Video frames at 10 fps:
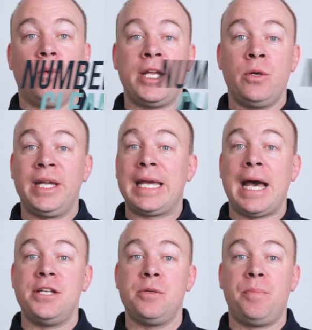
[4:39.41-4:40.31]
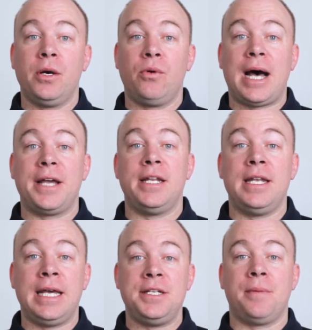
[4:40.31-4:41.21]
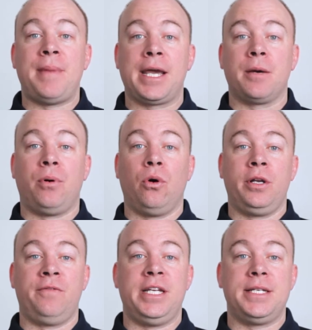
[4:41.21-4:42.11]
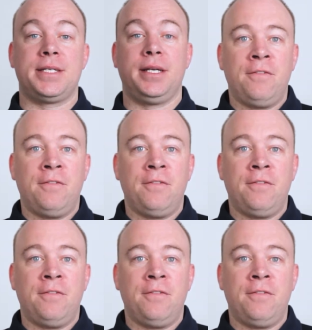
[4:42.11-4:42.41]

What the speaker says: When you engage your builder, you need to make a point of this.